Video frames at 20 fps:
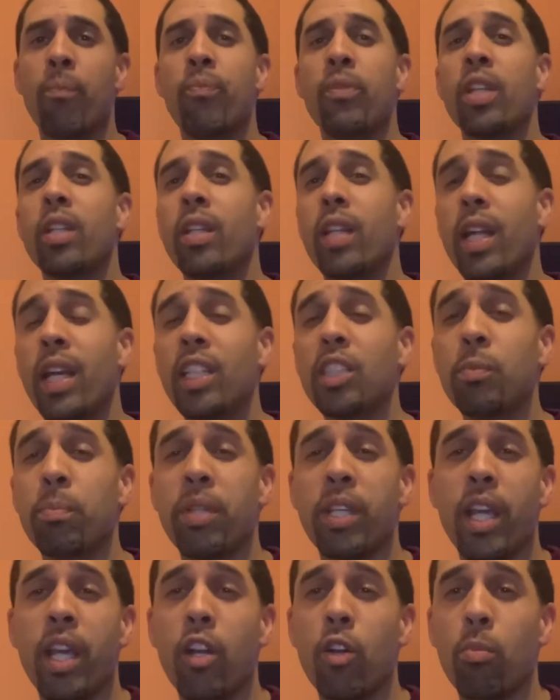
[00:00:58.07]
The nice
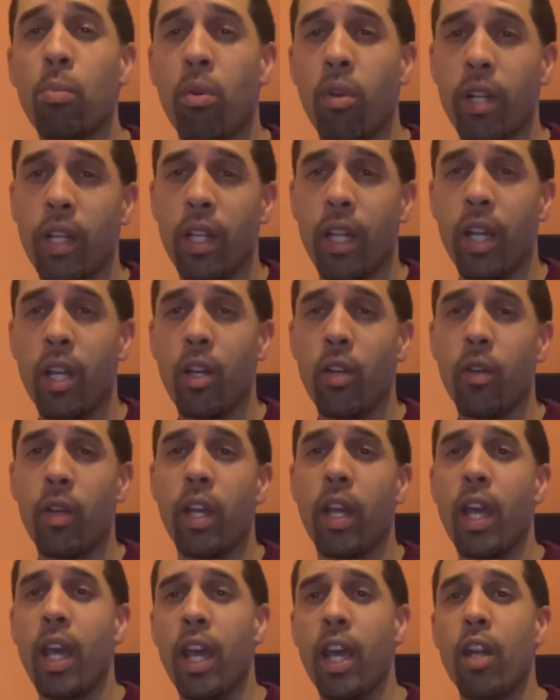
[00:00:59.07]
piano breakdown
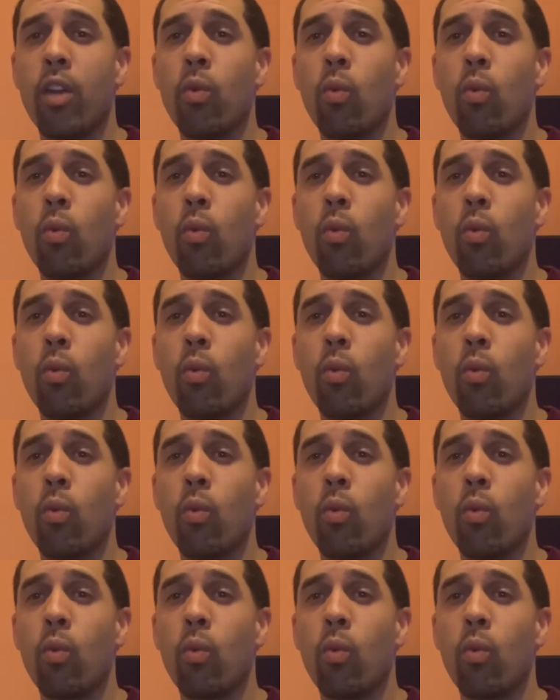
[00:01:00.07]
at